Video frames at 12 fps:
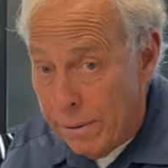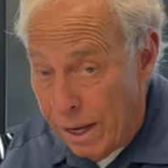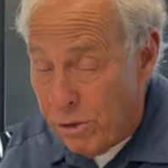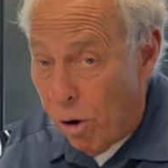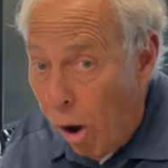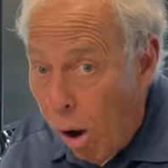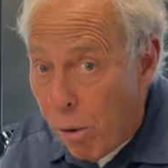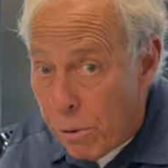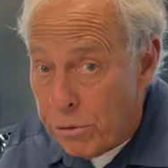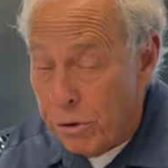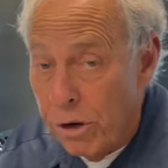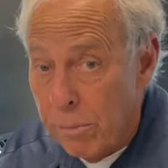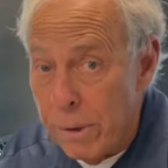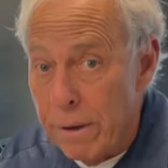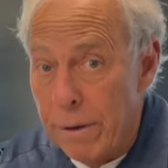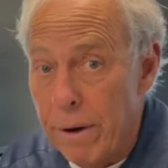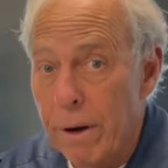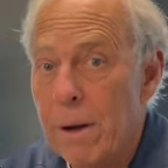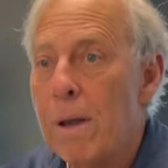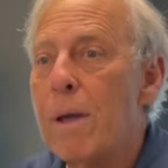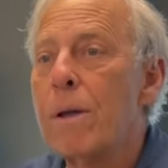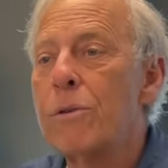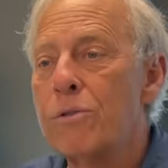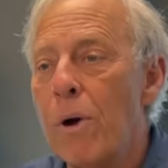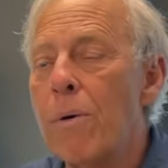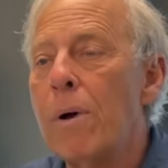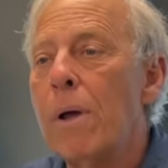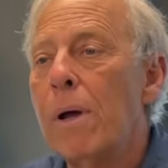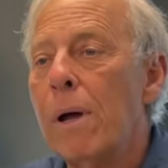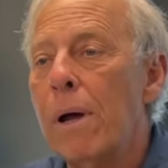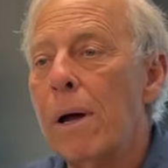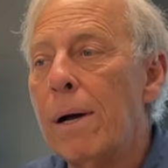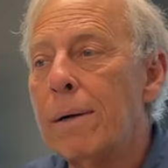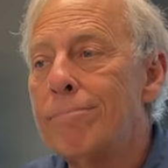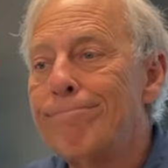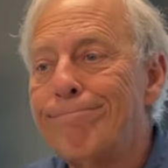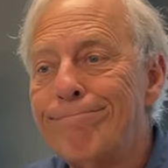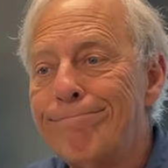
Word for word: That's always going to be there. So, um,